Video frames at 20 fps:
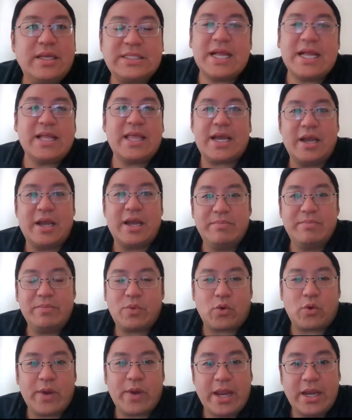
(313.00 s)
It's not like I'm
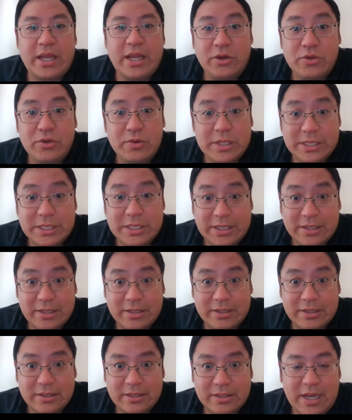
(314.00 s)
creating new
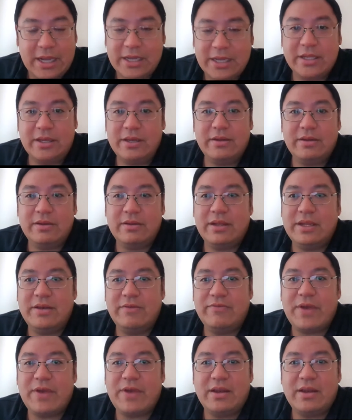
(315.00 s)
diseases. I didn't
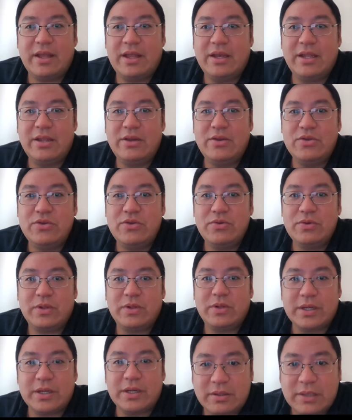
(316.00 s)
invent any new
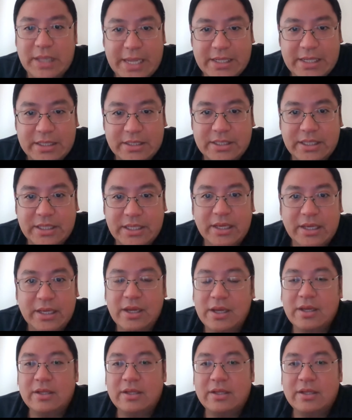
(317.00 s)
clinical entity.